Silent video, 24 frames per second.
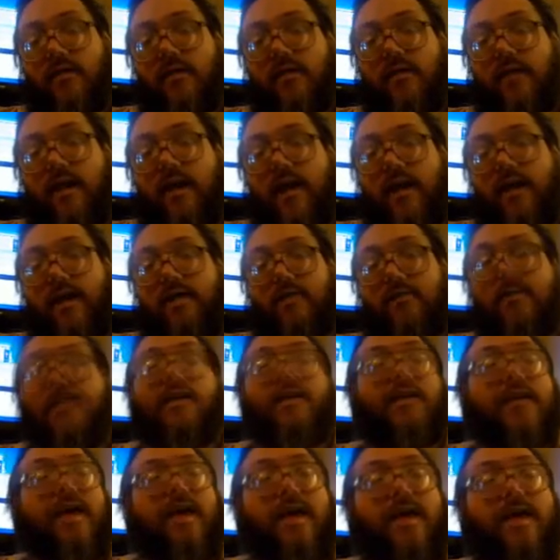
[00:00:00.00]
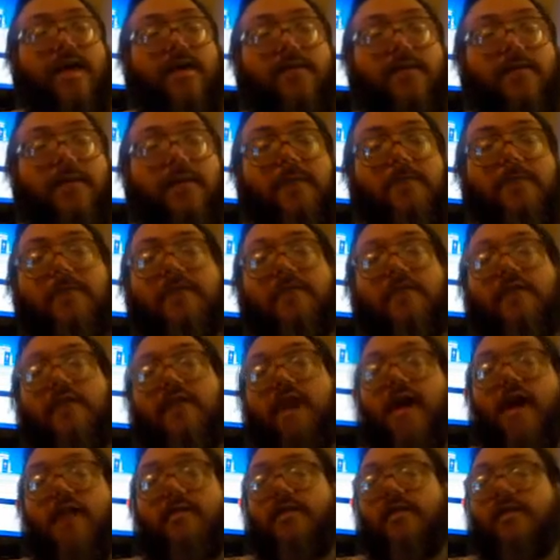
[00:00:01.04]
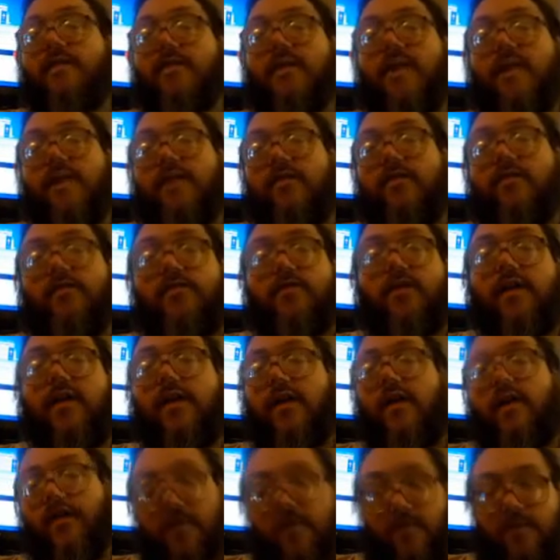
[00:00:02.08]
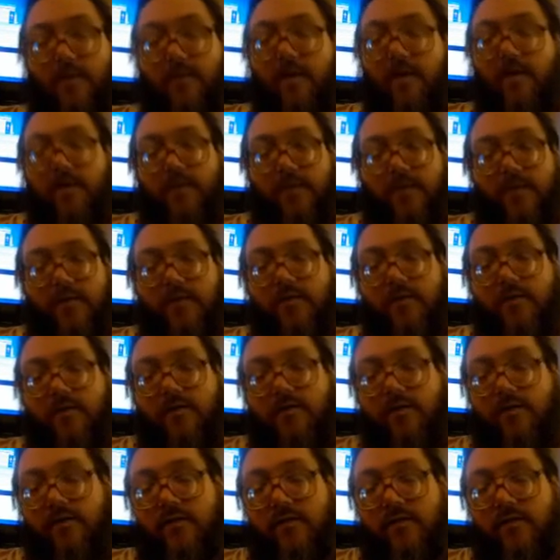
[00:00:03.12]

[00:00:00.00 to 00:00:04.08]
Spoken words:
Okay, we just happen to like to drink our experiments.